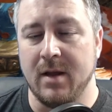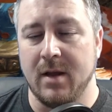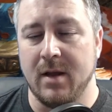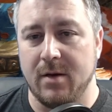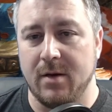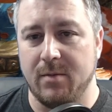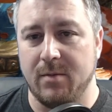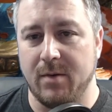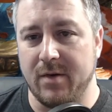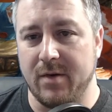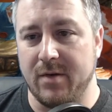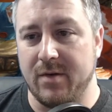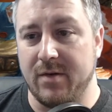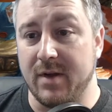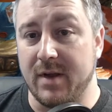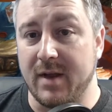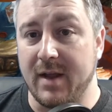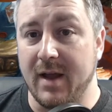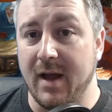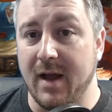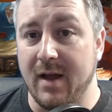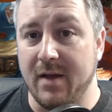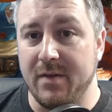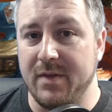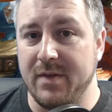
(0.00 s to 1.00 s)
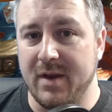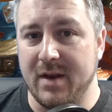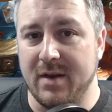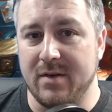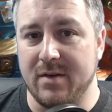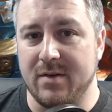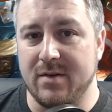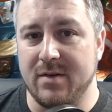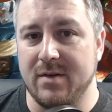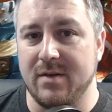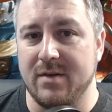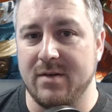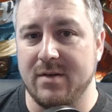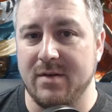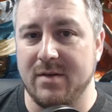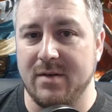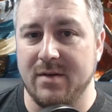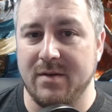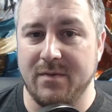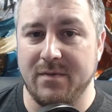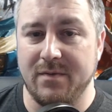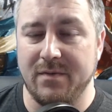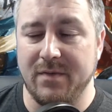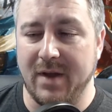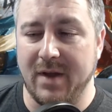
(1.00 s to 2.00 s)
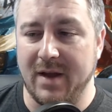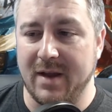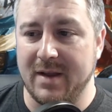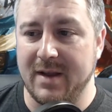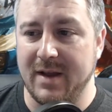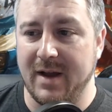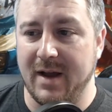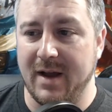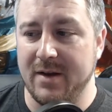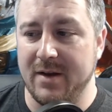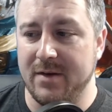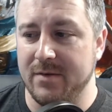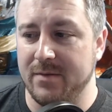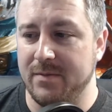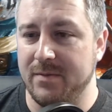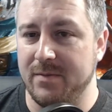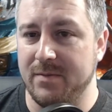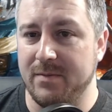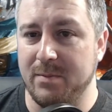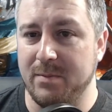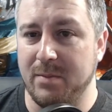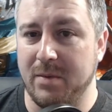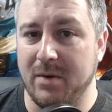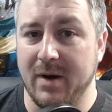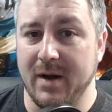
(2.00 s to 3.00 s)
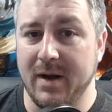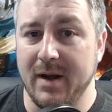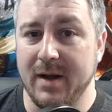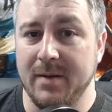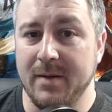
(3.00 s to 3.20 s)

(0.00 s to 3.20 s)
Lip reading: once you get into that kind of play.